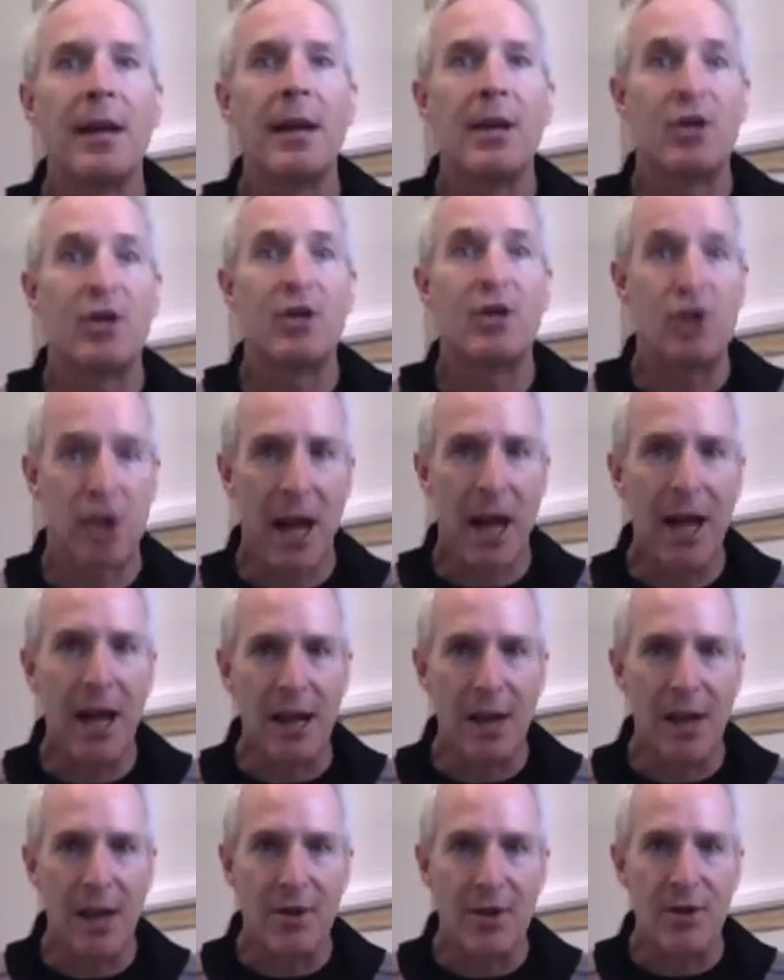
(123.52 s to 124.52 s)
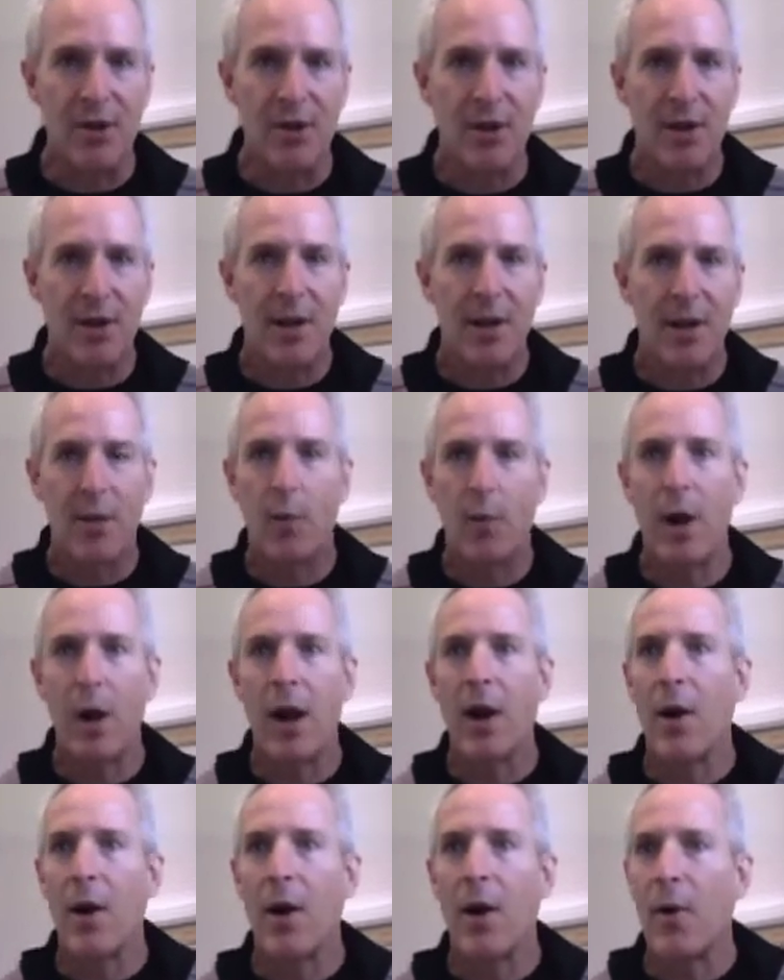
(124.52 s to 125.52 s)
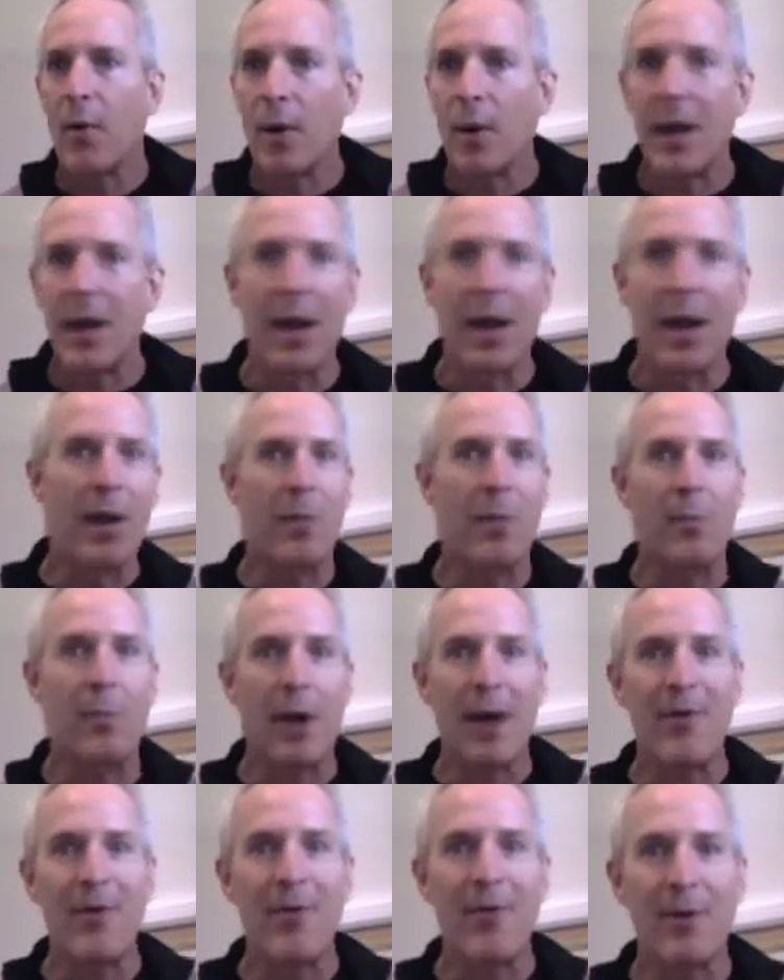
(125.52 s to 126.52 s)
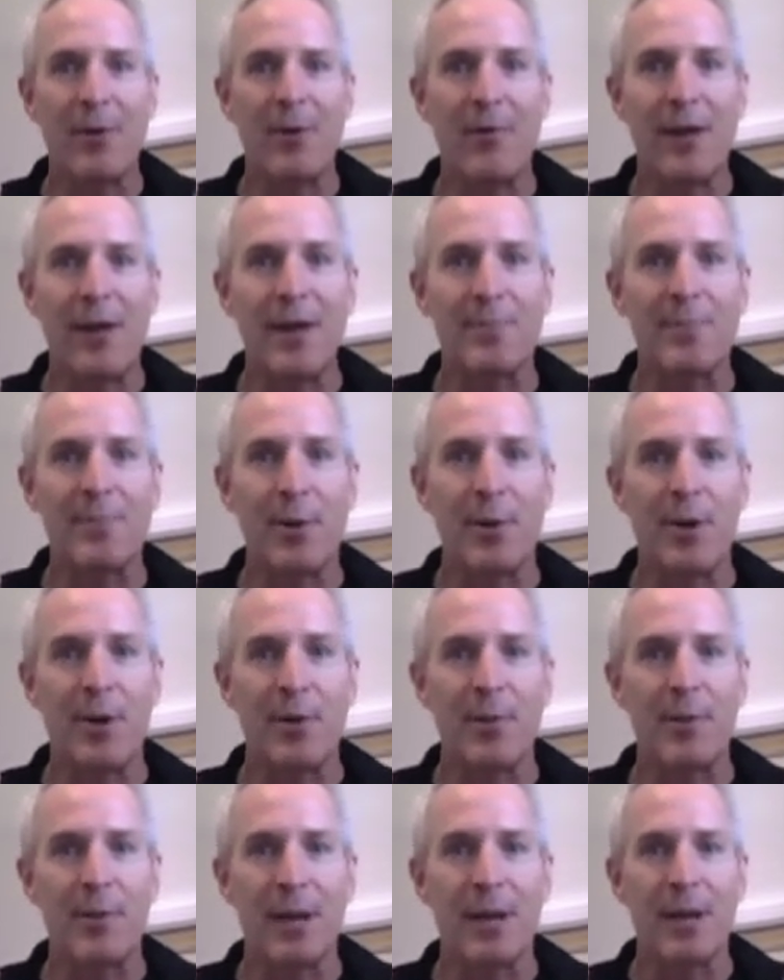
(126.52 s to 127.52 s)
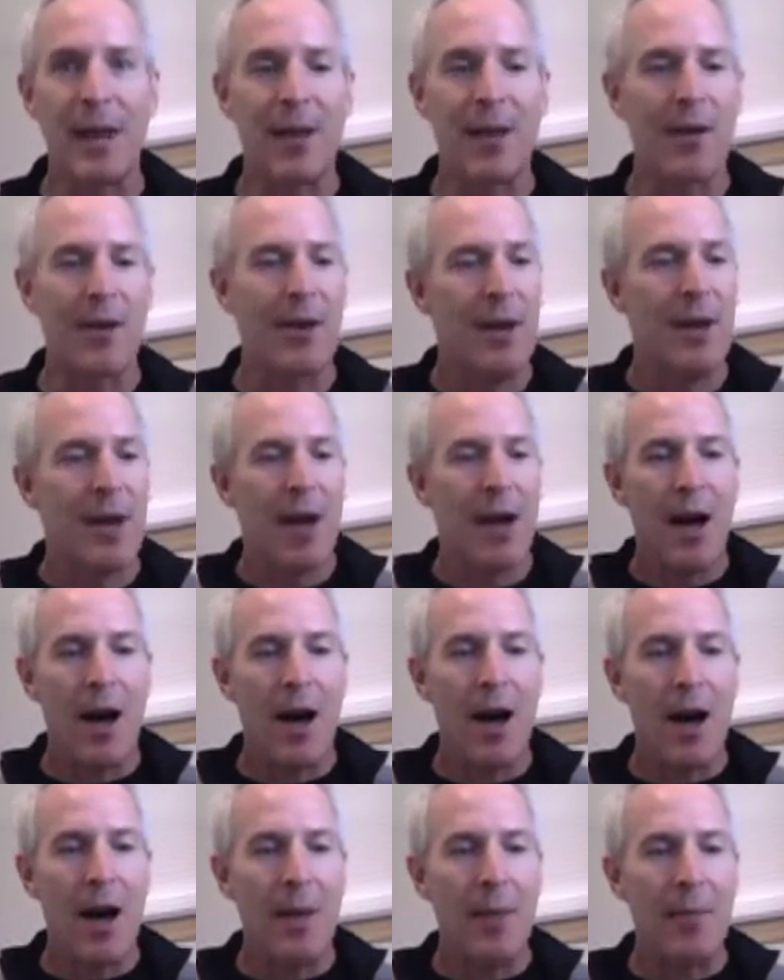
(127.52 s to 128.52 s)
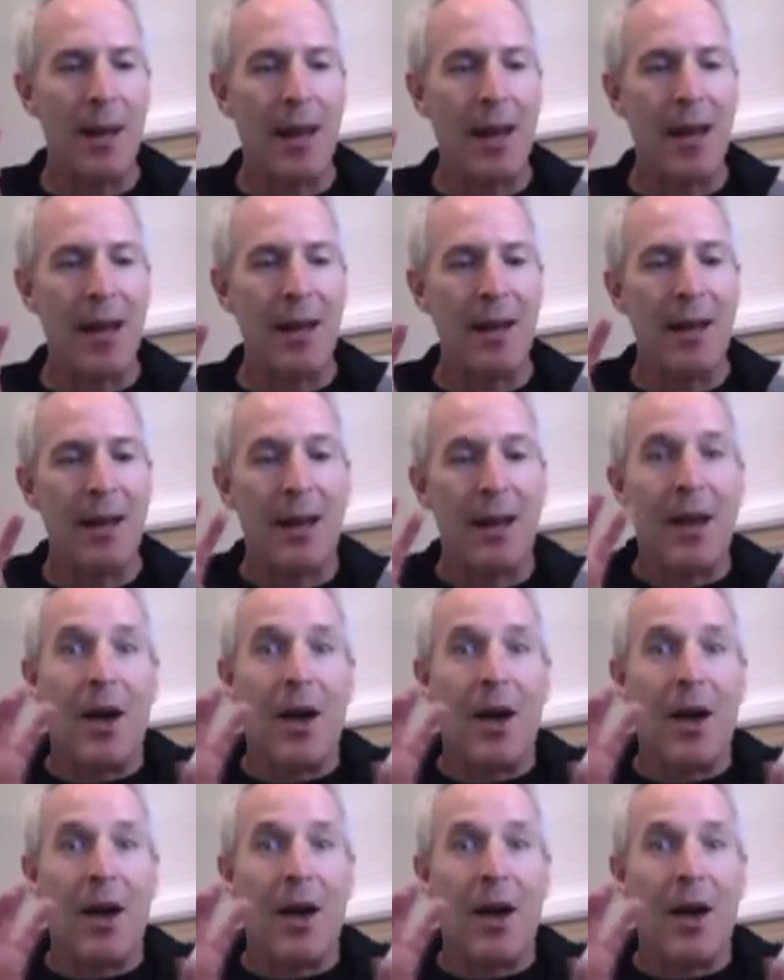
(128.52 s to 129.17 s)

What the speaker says: challenge where we get a private Facebook group together, and